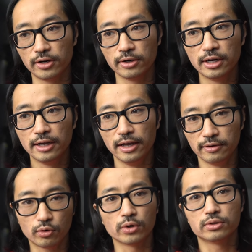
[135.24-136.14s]
runner. And
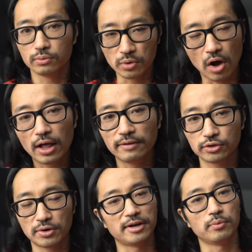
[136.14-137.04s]
of course, we all have
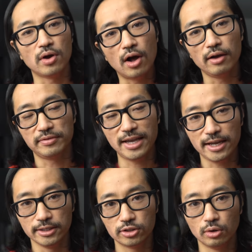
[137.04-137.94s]
stride and we all have
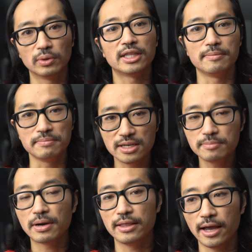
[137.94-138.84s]
cadence. So what they
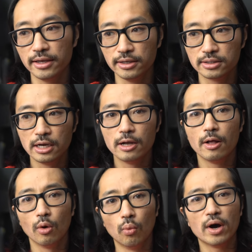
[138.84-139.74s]
mean by that is
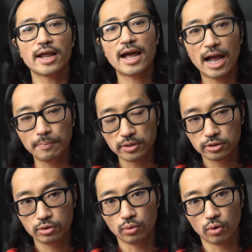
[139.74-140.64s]
what
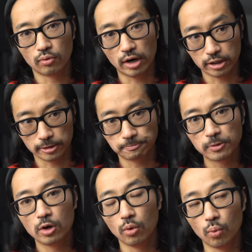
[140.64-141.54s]
happens to a runner
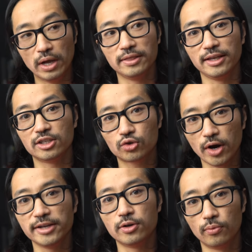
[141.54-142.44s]
when they
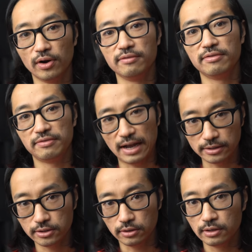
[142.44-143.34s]
try to run
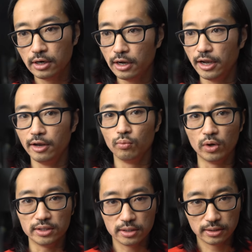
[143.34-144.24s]
faster. And
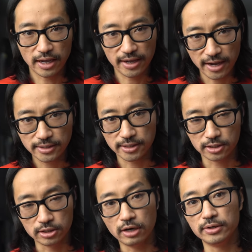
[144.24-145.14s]
what
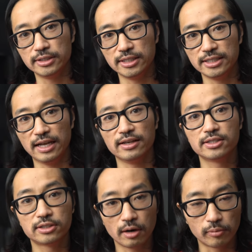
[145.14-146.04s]
Asics notice is that
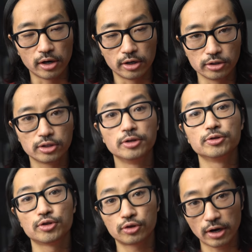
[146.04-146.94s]
some runners,
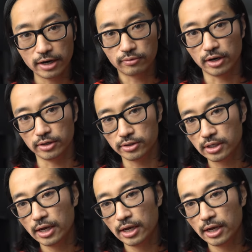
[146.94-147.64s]
stride runners,